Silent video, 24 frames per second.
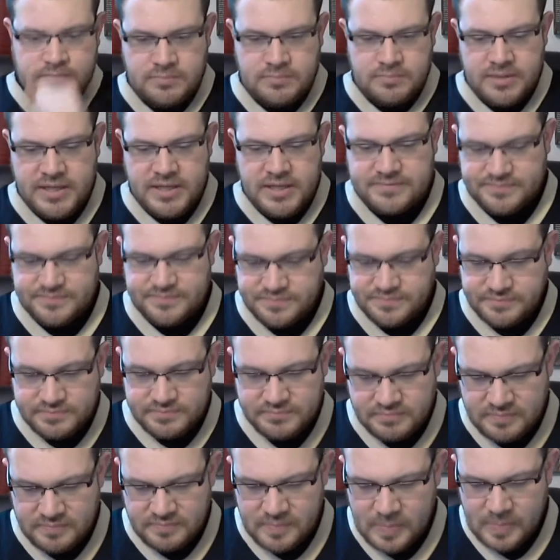but
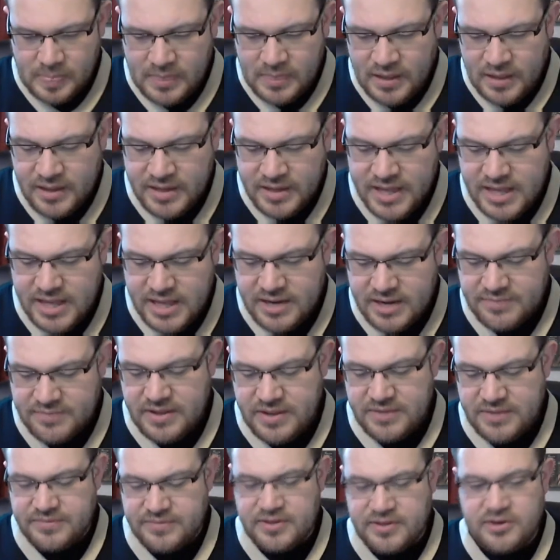again,
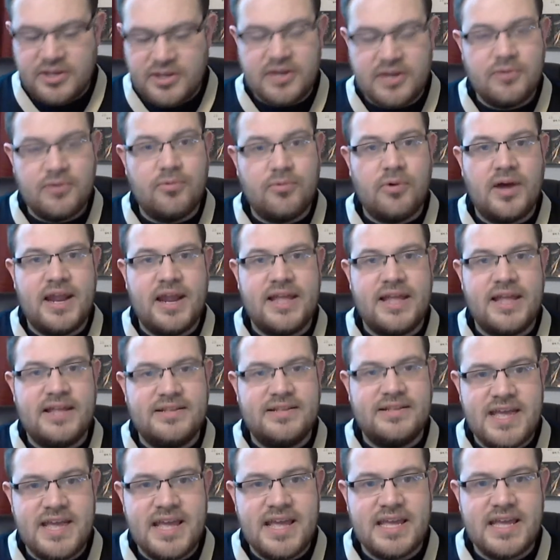if they're going to want to
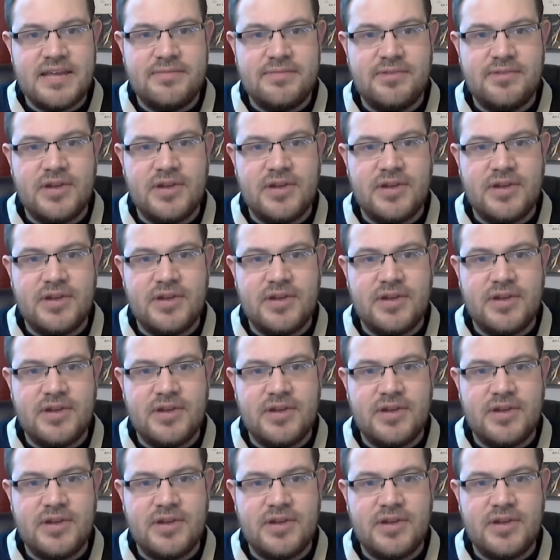take him,